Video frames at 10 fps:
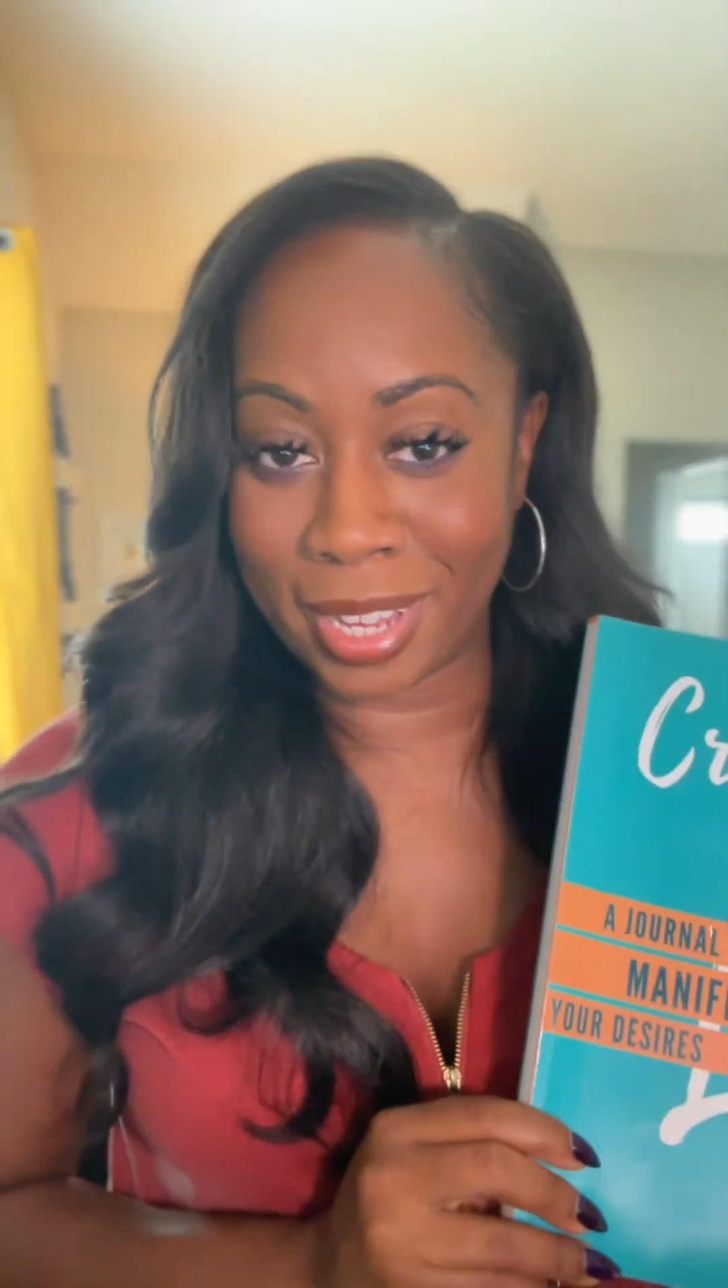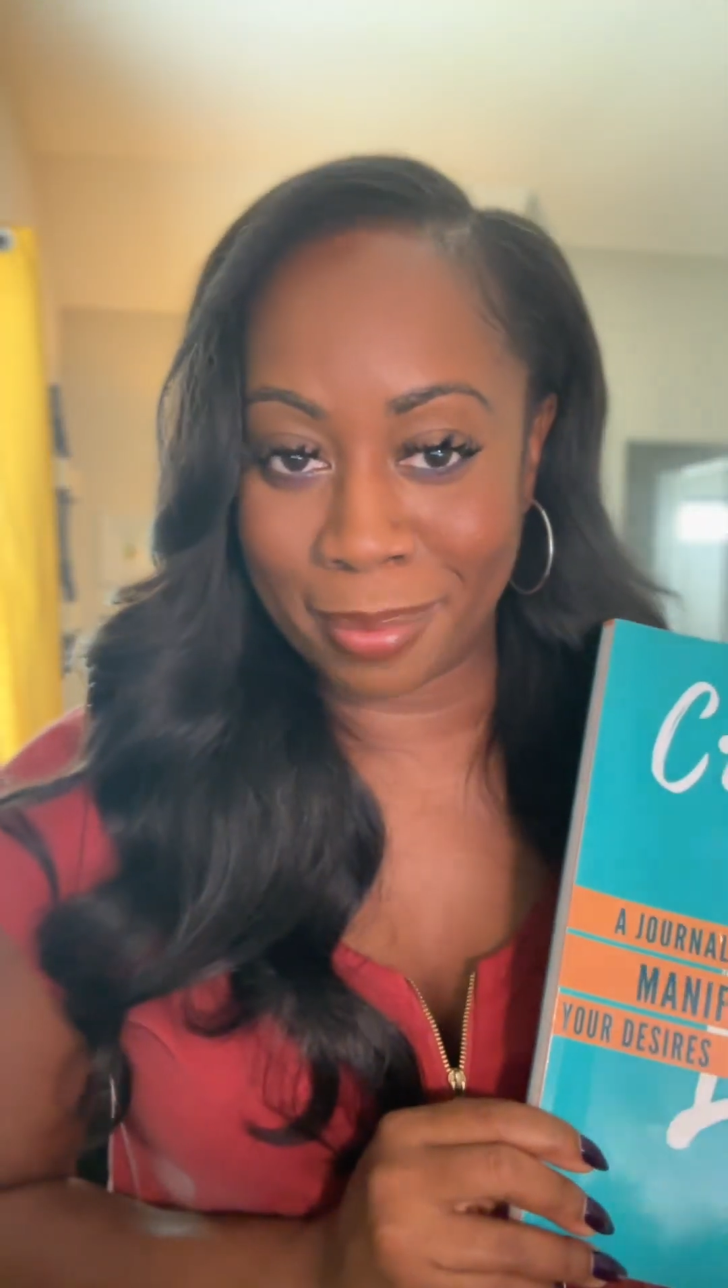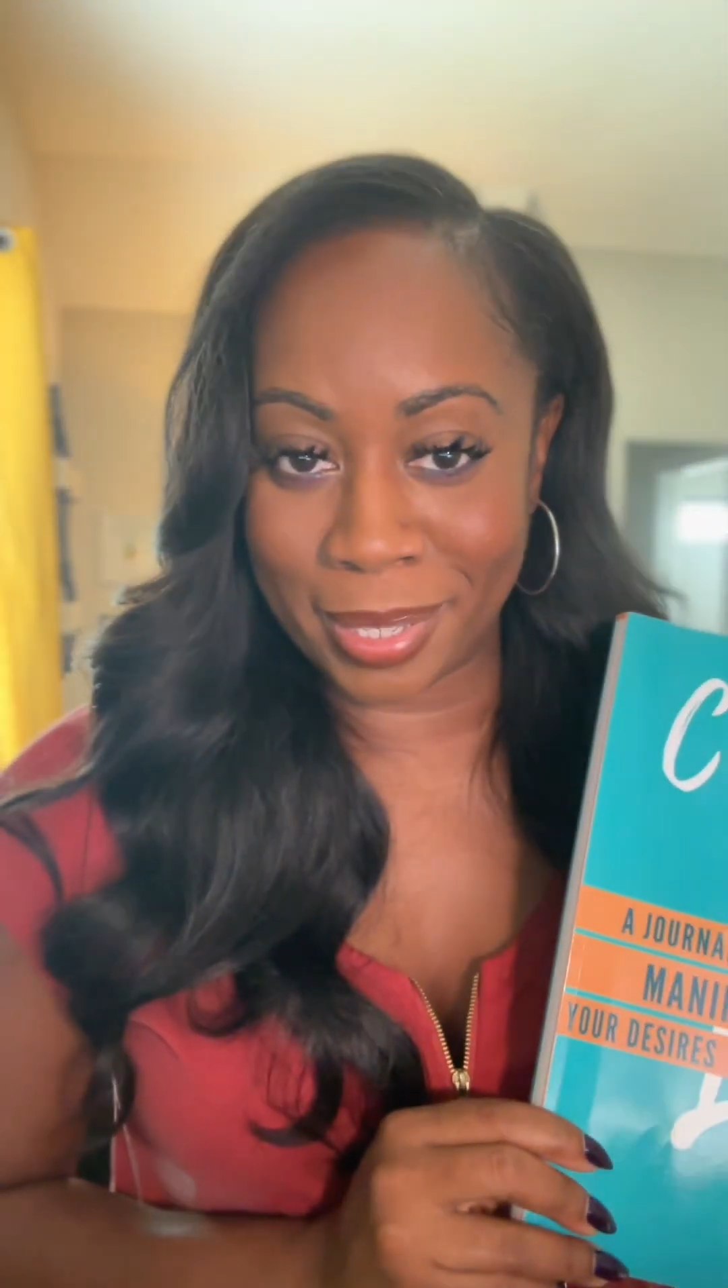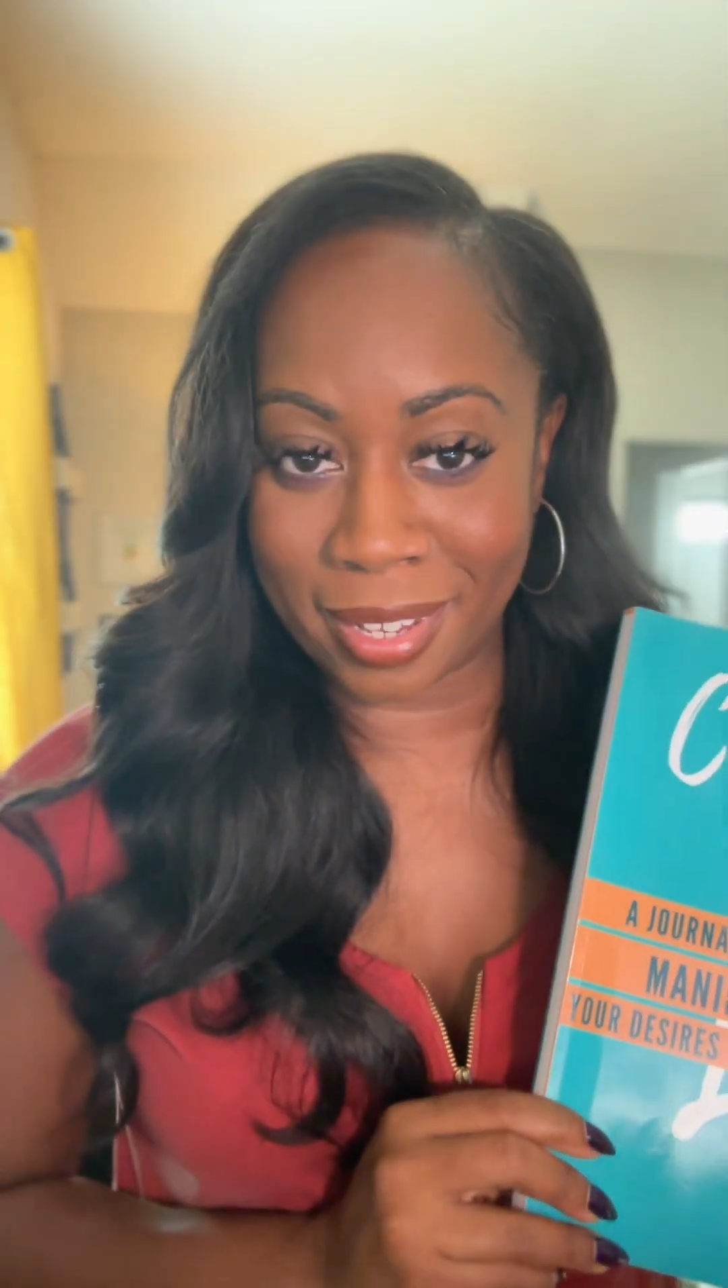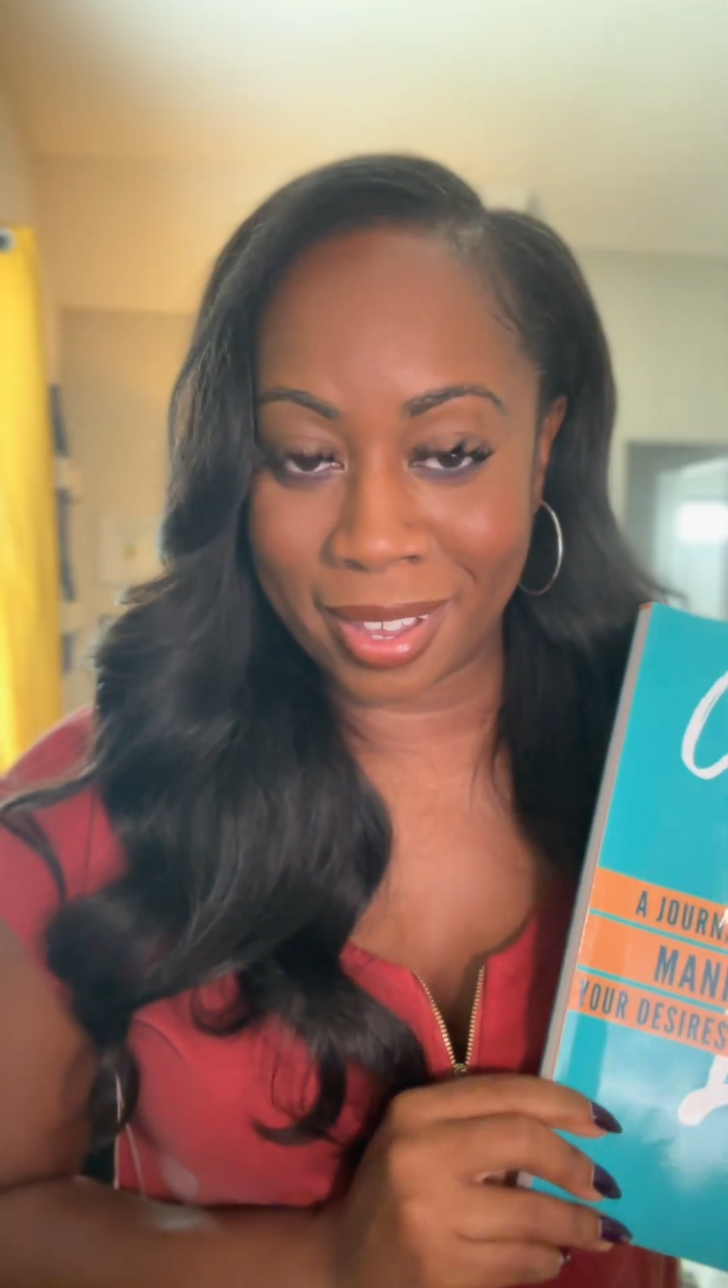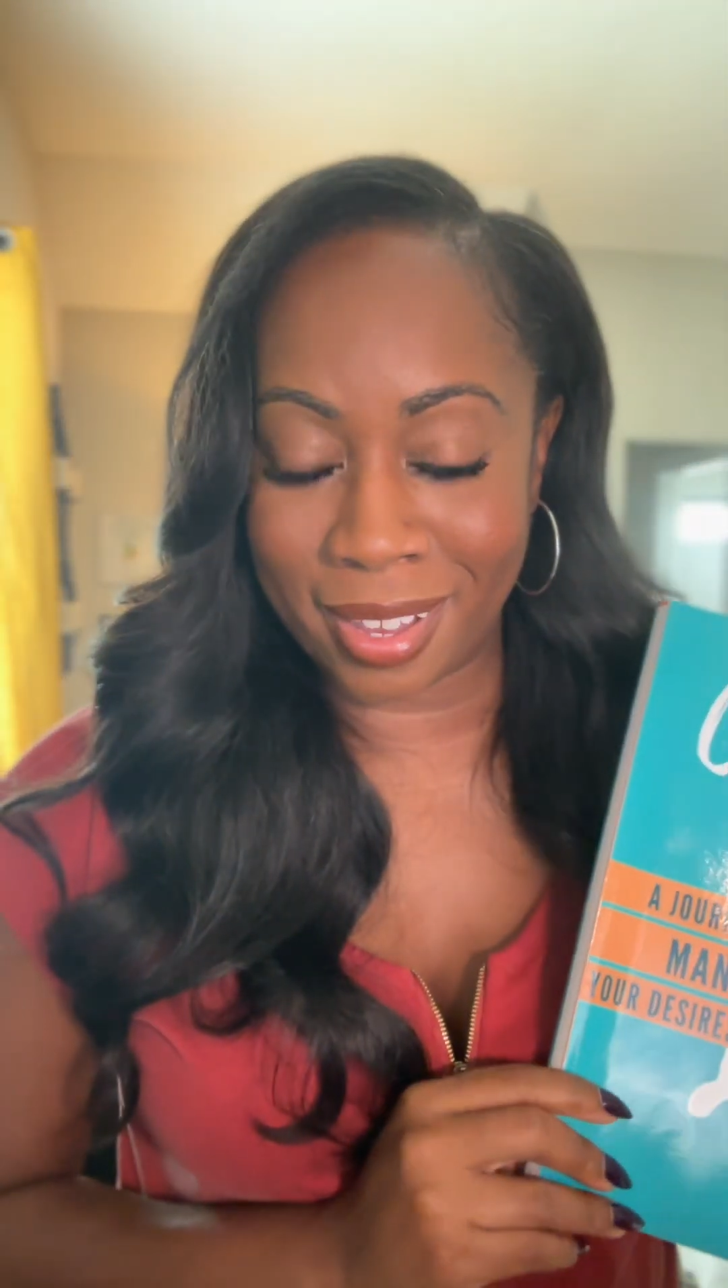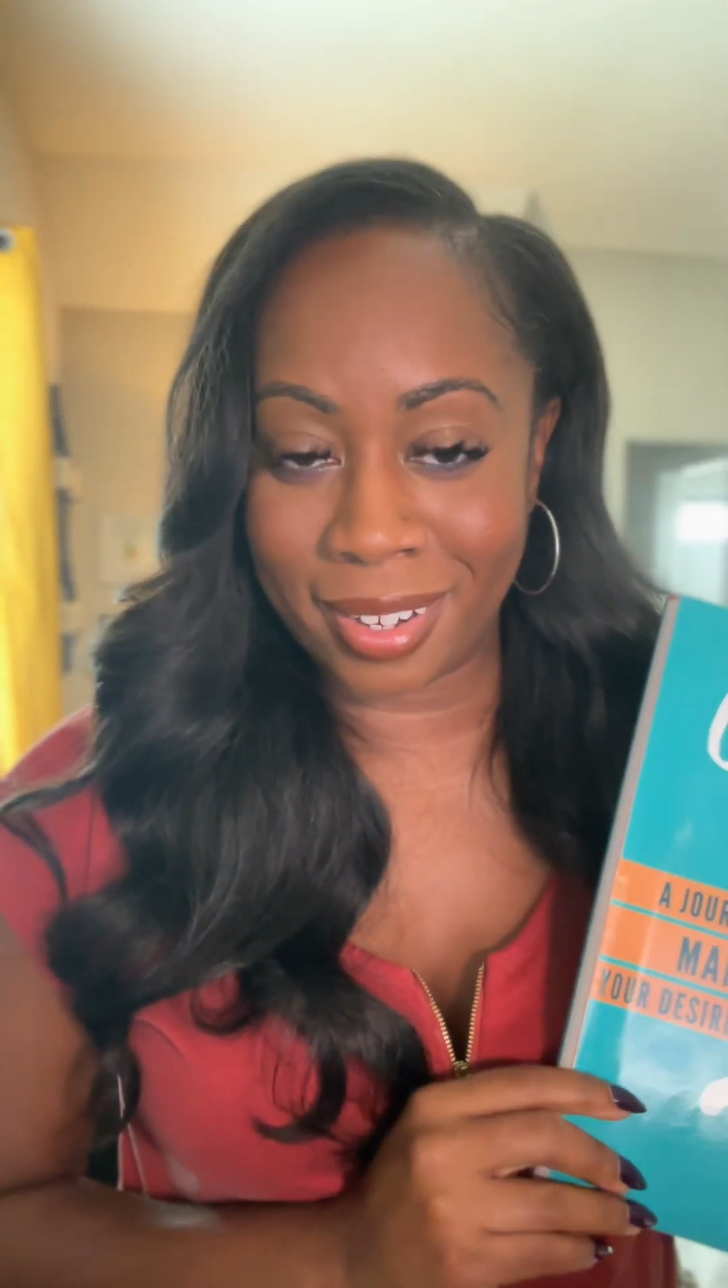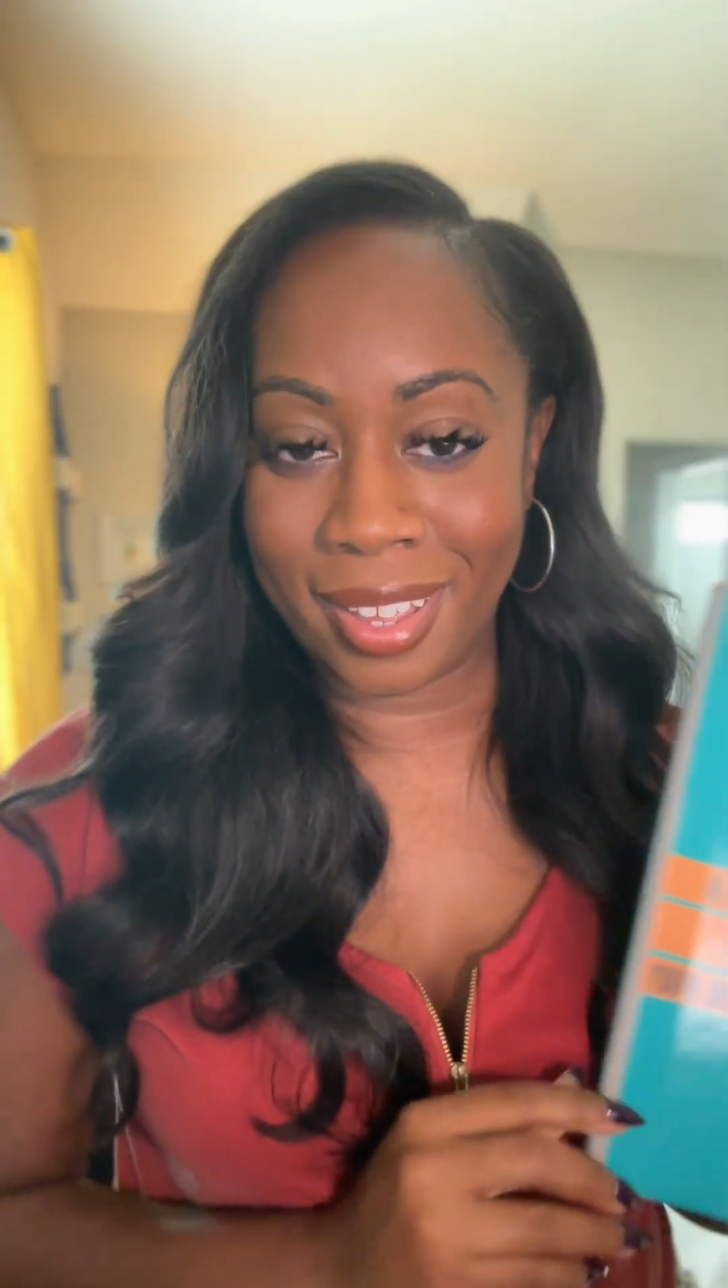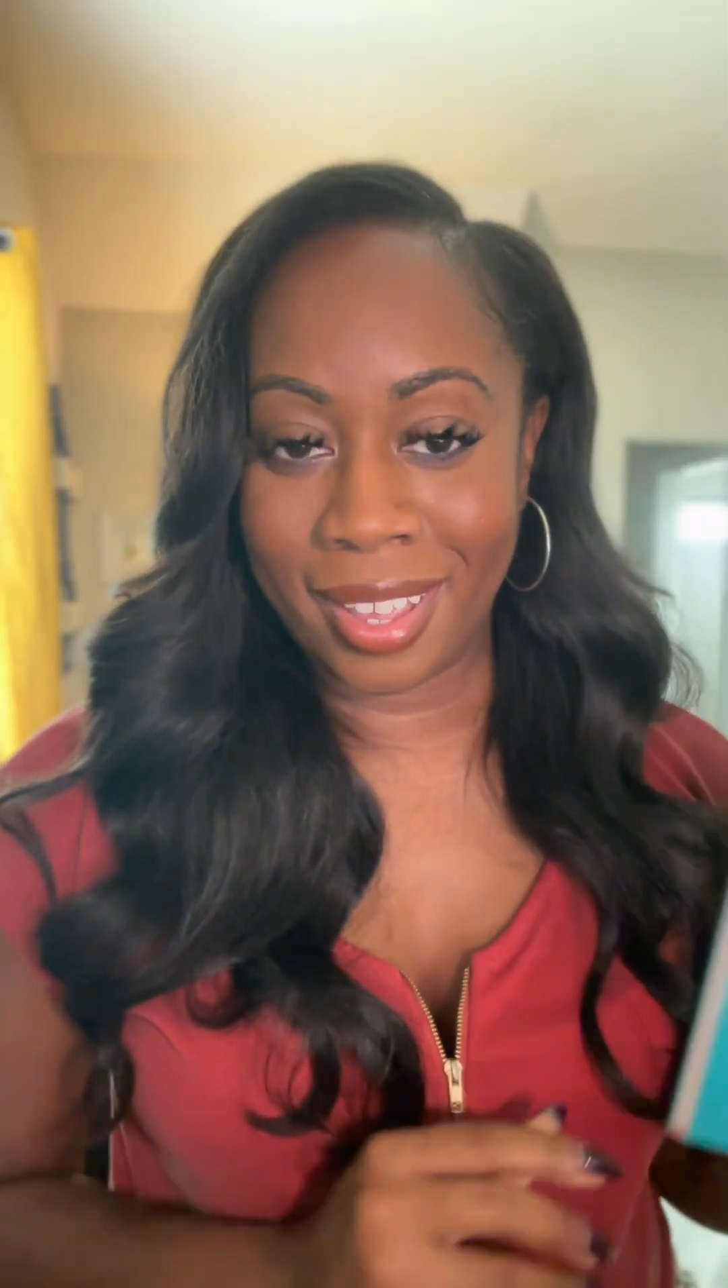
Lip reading: Amazon.